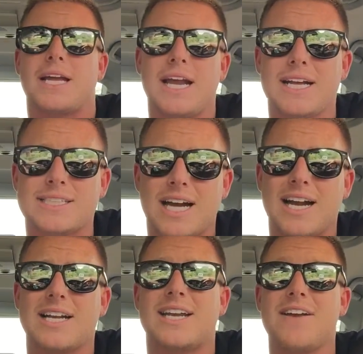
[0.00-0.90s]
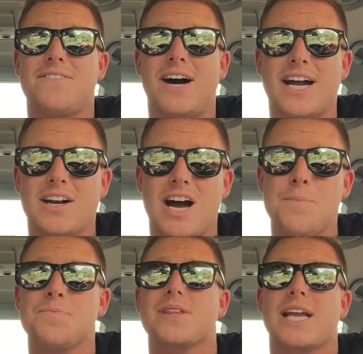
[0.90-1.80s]
get excited, get fired
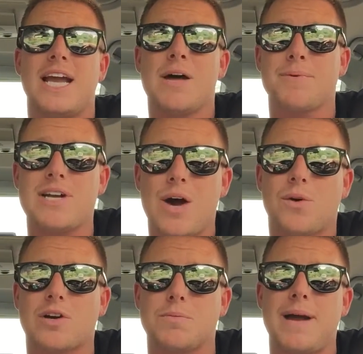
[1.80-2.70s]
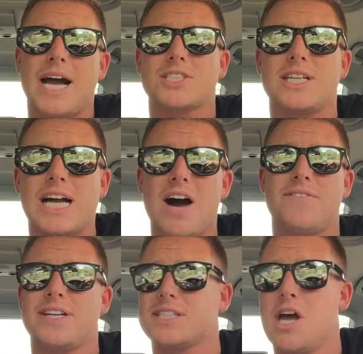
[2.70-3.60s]
up, hit up your network with passion and
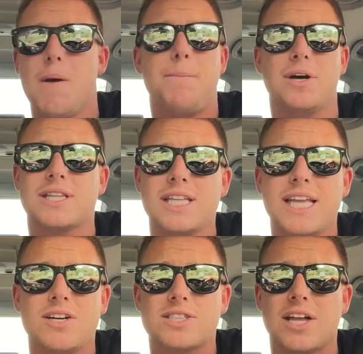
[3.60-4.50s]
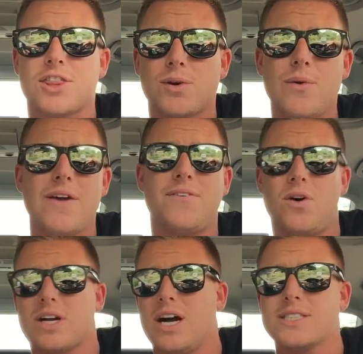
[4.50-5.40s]
confidence, put the leaders on three-way
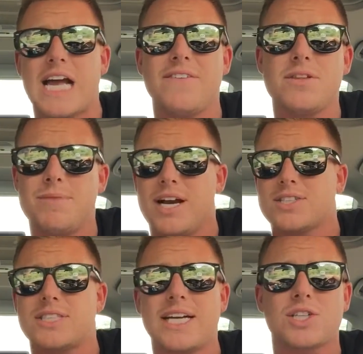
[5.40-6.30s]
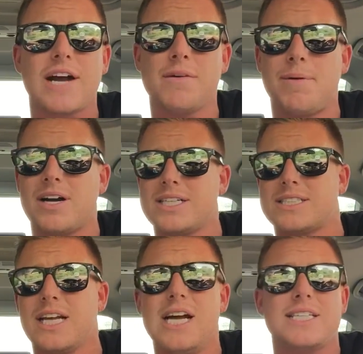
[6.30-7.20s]
phone calls, have them there, set travel
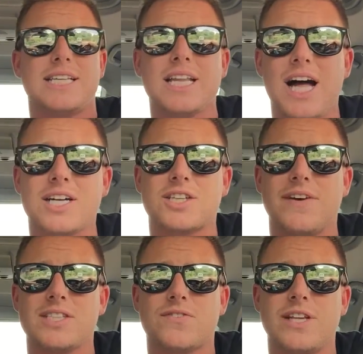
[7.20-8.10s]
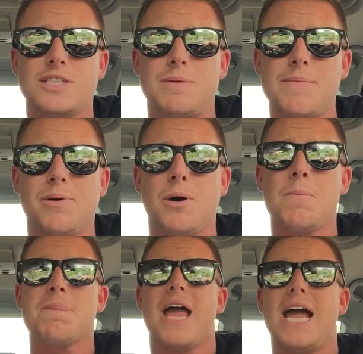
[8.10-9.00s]
parties, set launch events for these
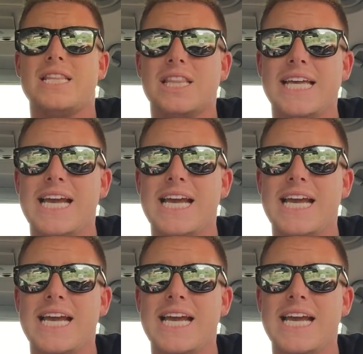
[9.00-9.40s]
people, and